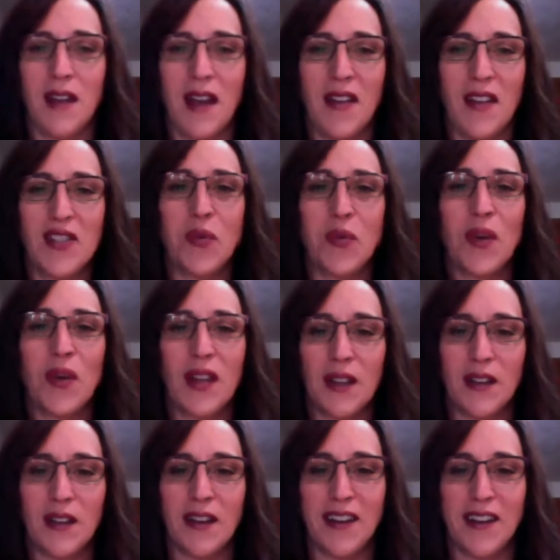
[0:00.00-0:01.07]
that's really
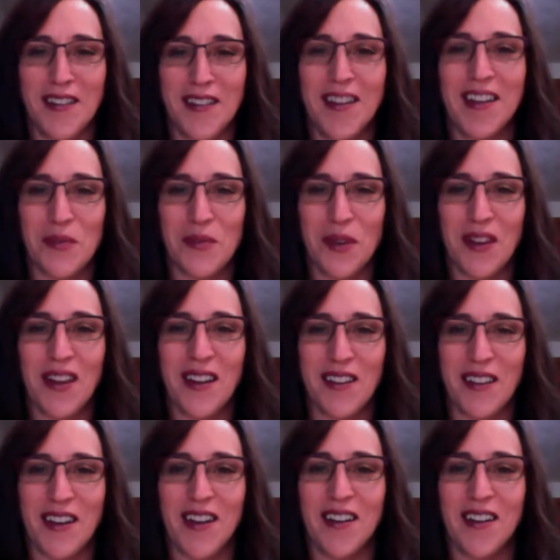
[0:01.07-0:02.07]
clear. That's really clear.